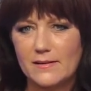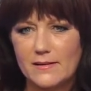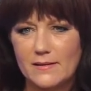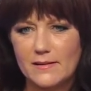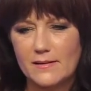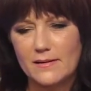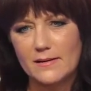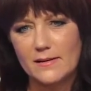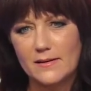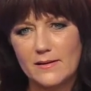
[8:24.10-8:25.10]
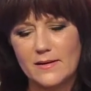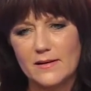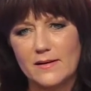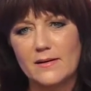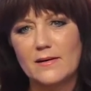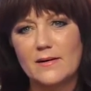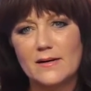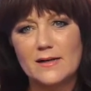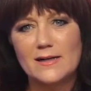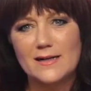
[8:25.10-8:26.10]

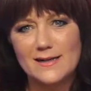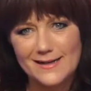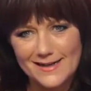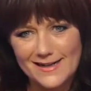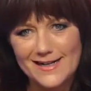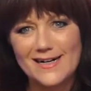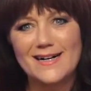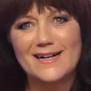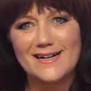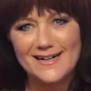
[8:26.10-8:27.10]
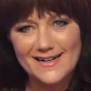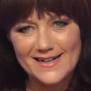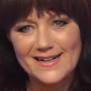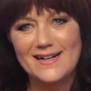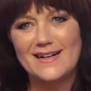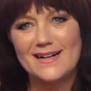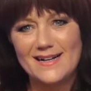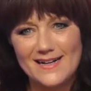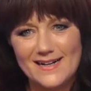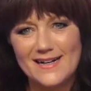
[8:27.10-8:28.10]

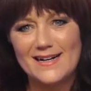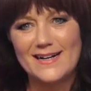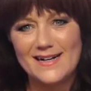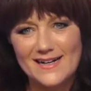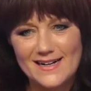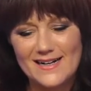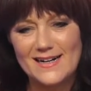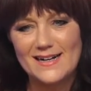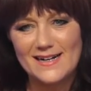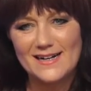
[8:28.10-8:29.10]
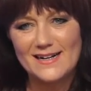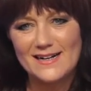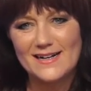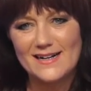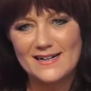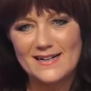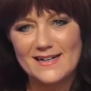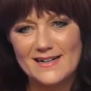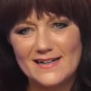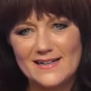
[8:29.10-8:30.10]

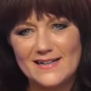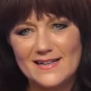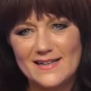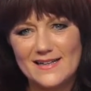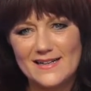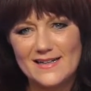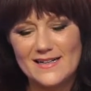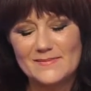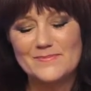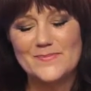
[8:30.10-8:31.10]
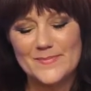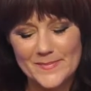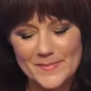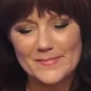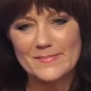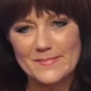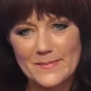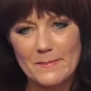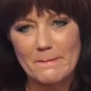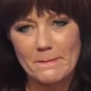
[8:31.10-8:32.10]
(not speaking)